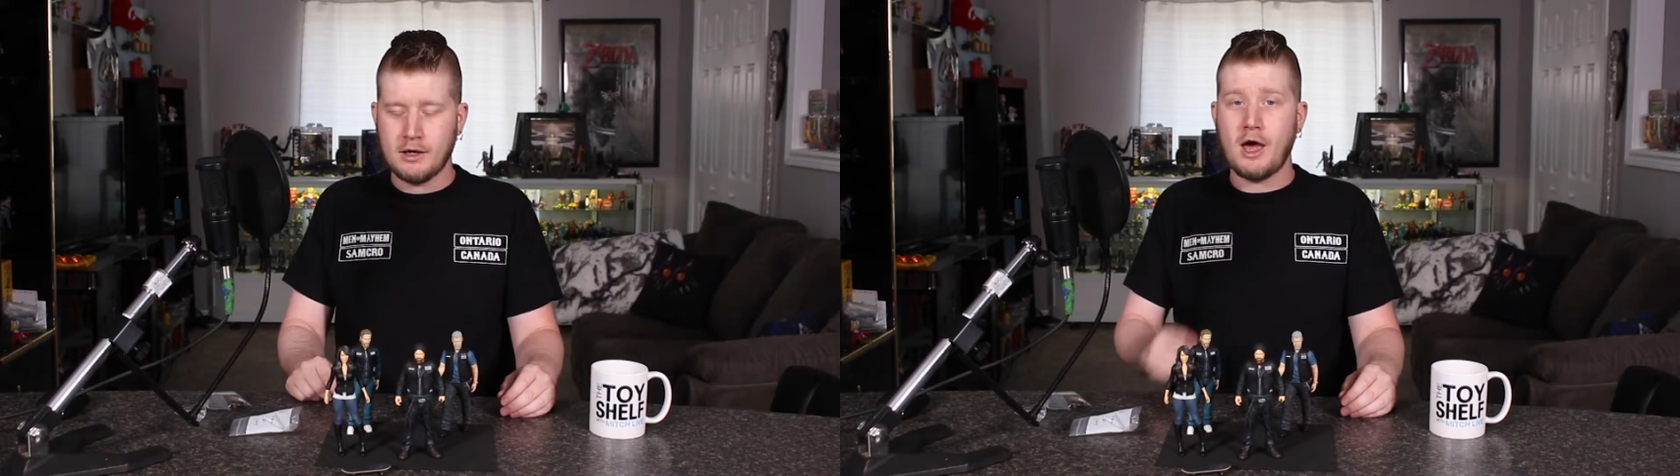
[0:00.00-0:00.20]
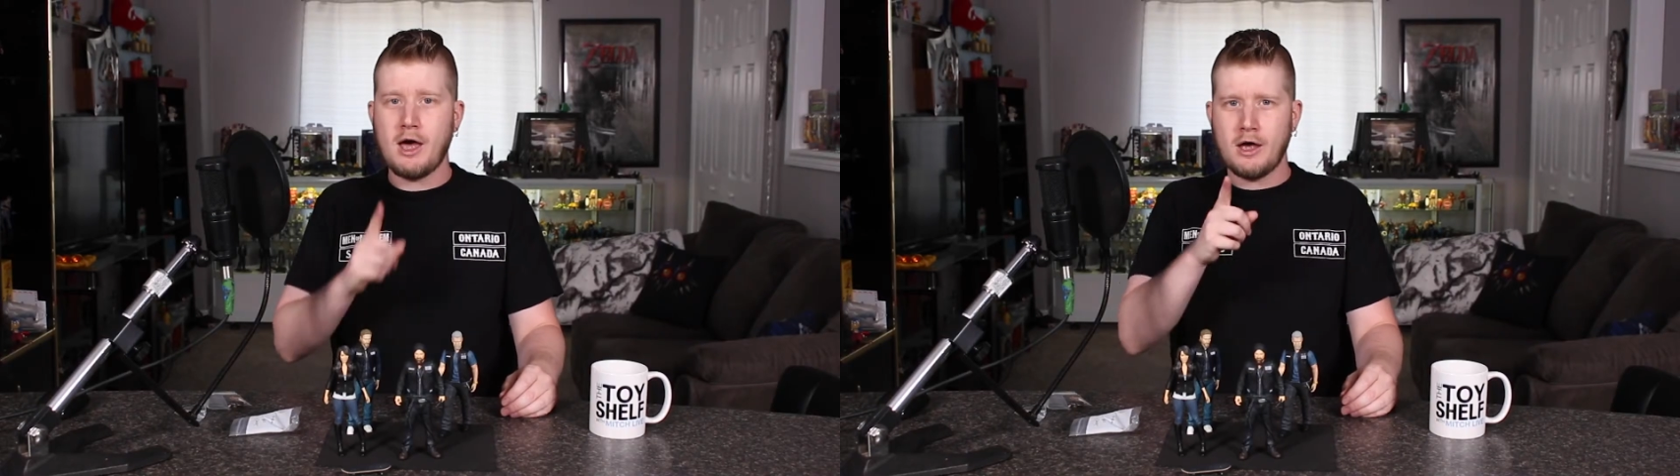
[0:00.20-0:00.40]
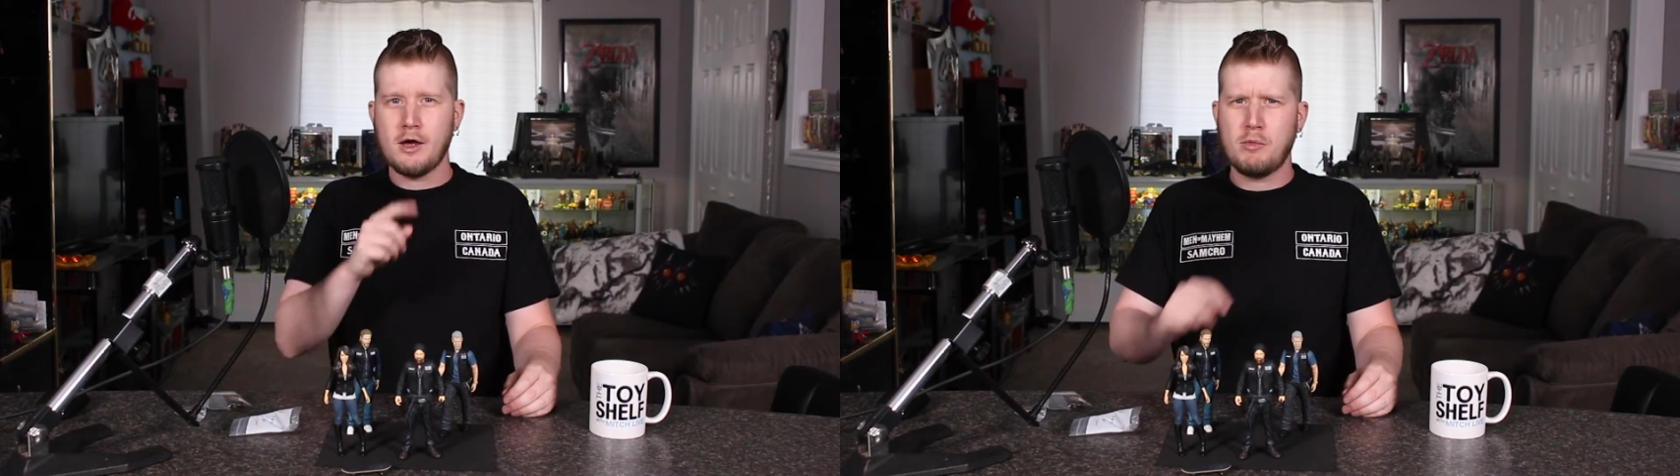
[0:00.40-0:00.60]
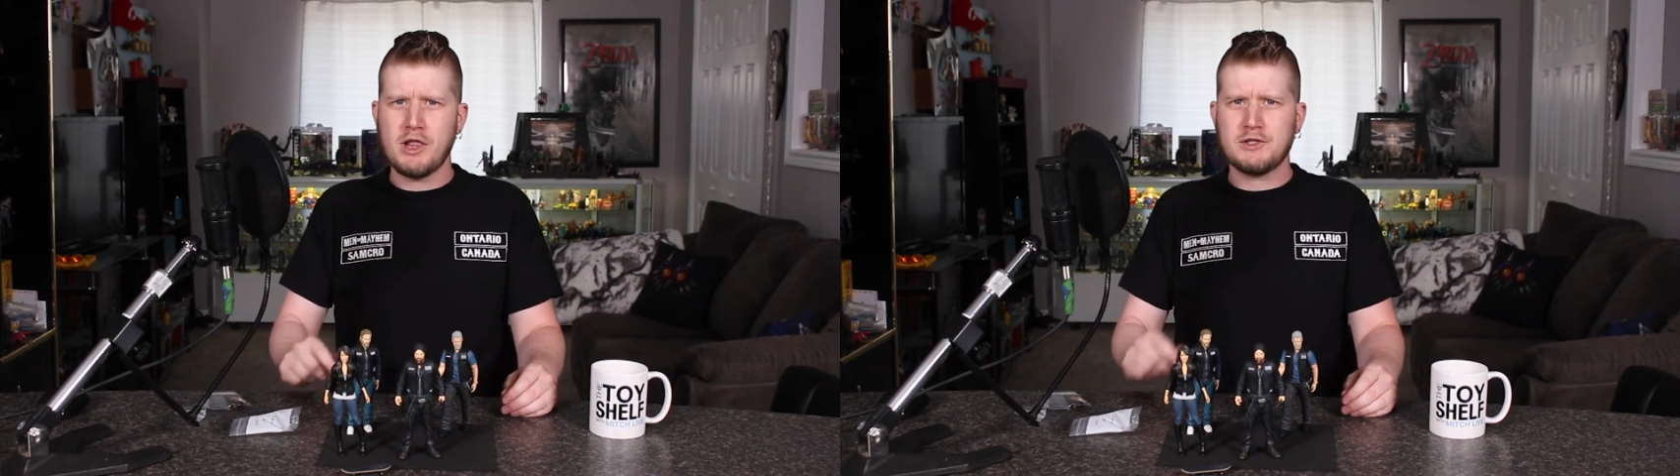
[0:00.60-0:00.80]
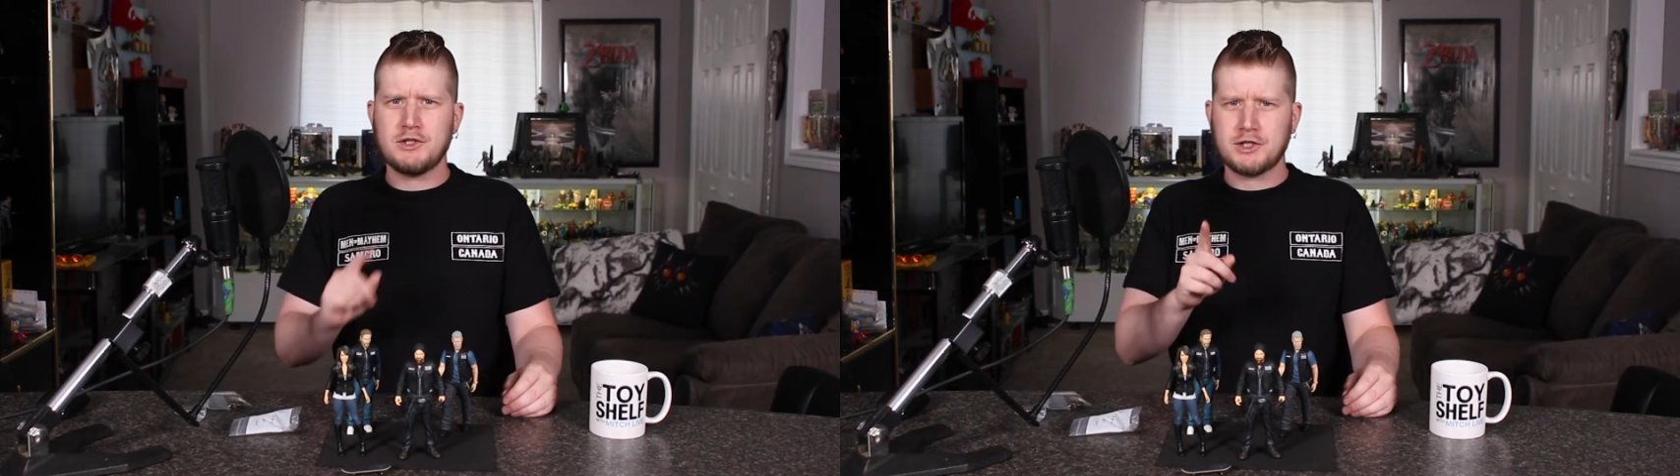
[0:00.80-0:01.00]
But
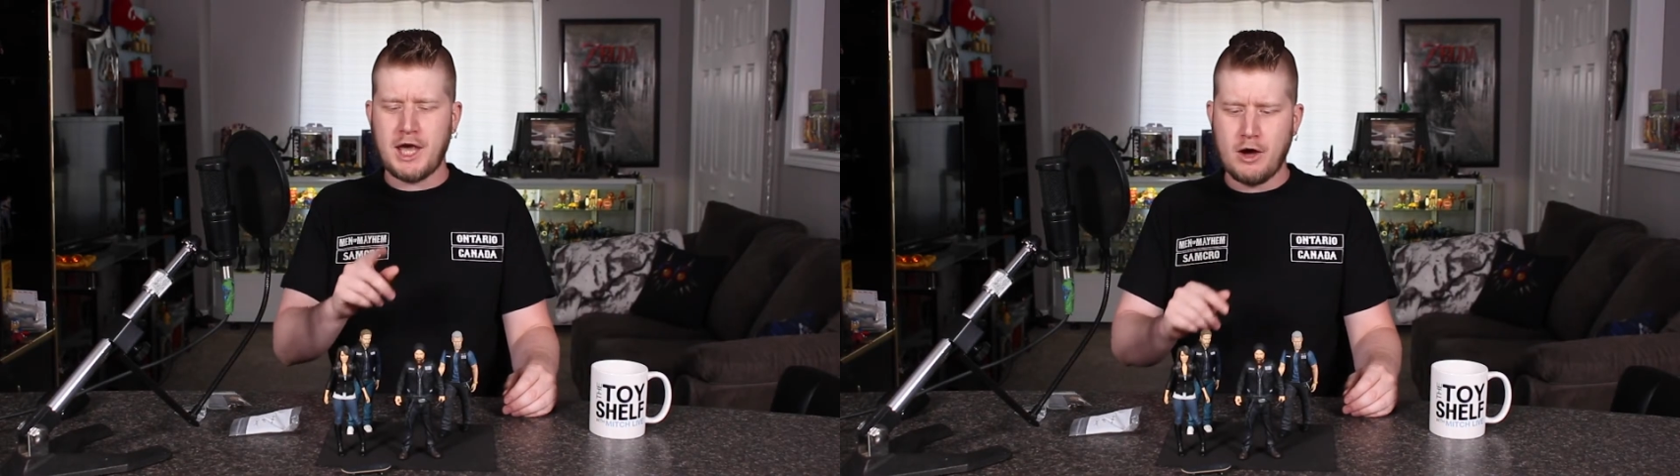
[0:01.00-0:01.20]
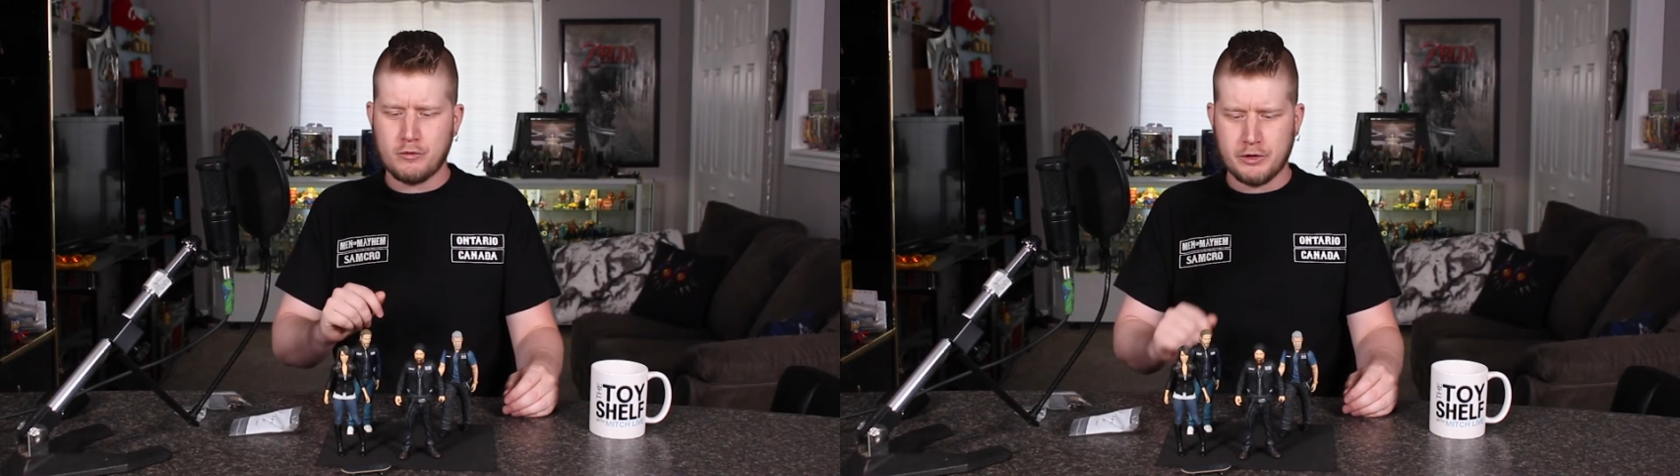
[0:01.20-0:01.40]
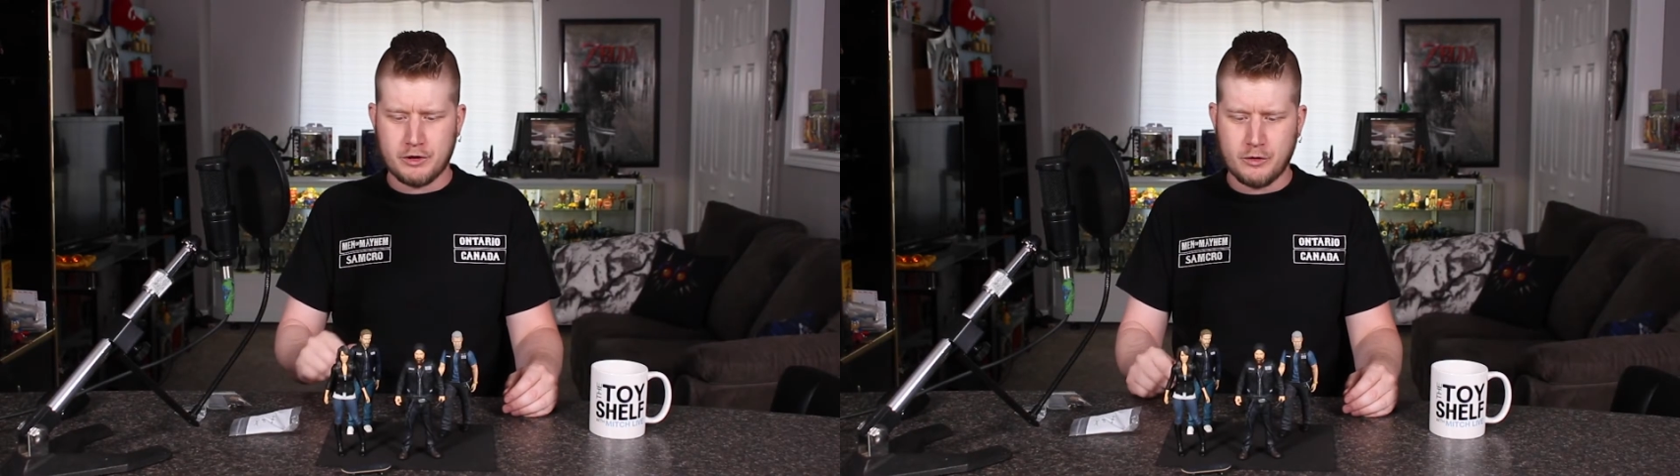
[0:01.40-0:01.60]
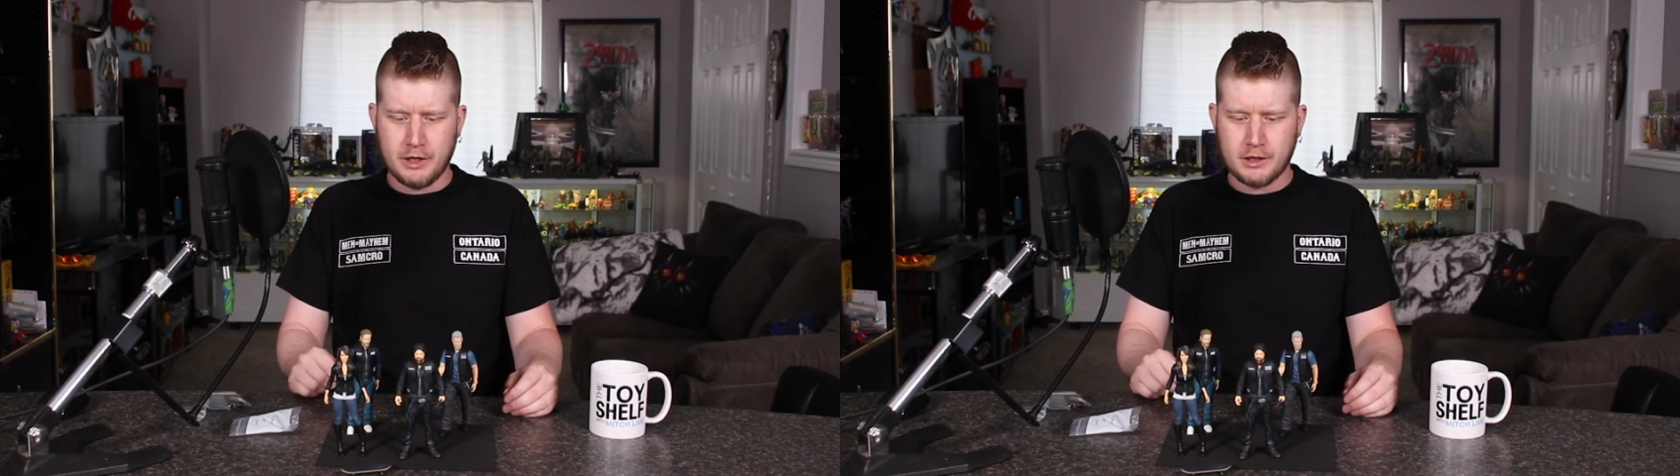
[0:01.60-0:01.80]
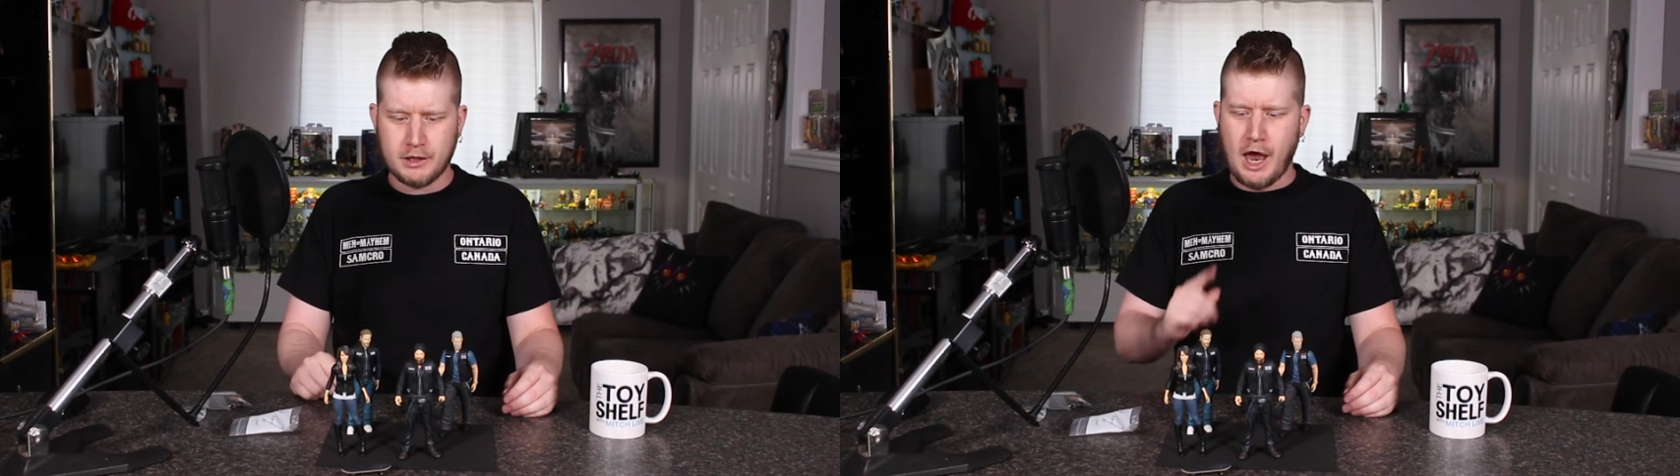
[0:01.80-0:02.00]
let's just count really
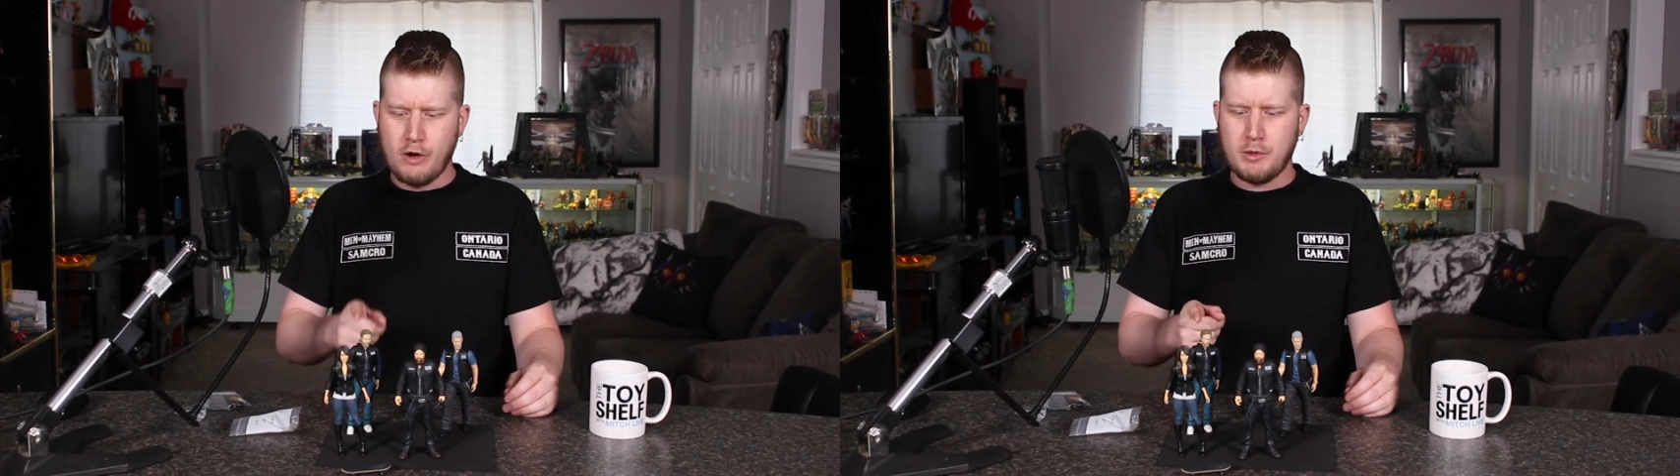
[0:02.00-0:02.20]
quick how